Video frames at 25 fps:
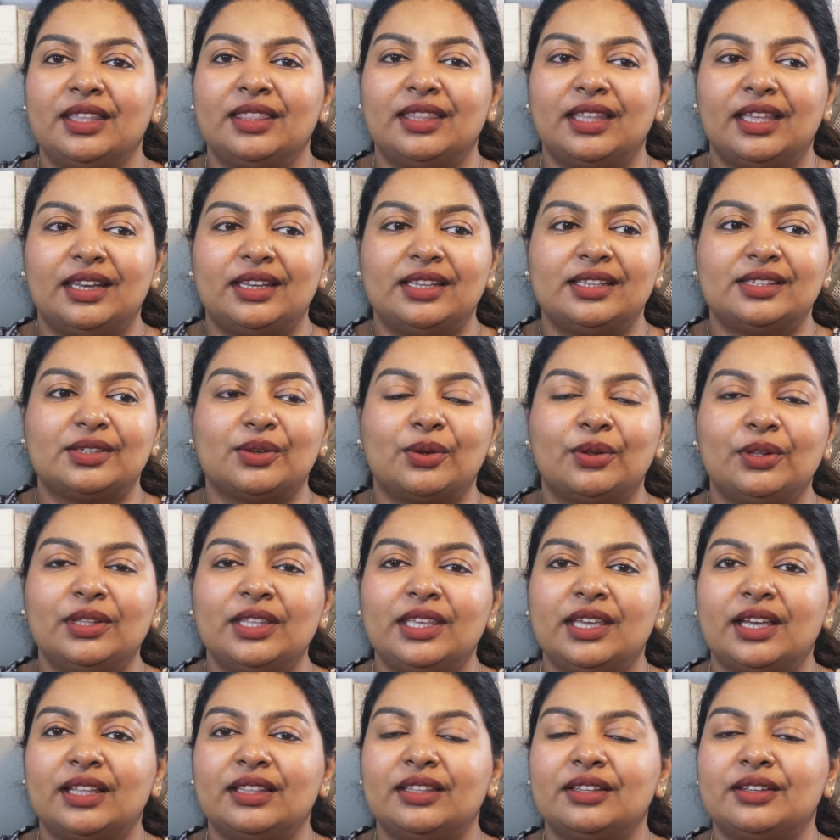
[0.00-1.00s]
that is, all
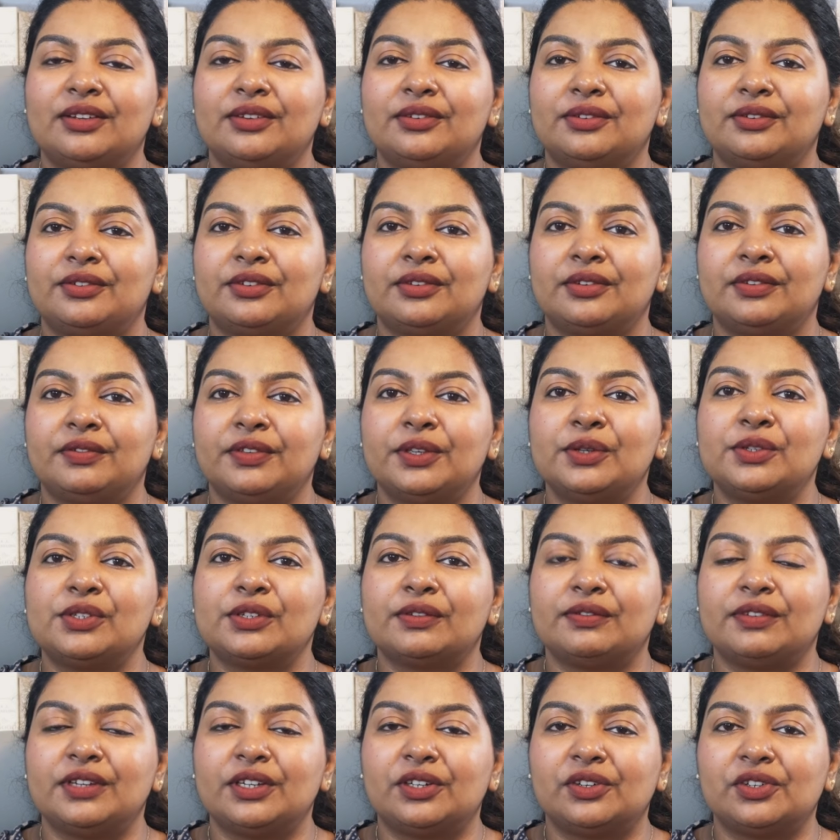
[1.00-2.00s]
the other reviews
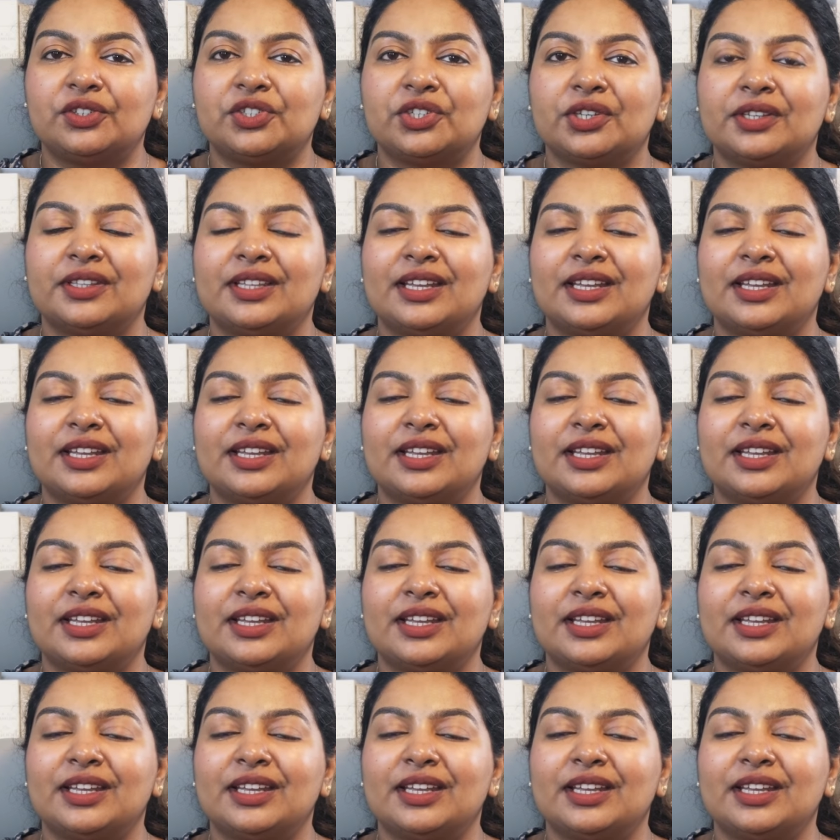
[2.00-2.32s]
of literature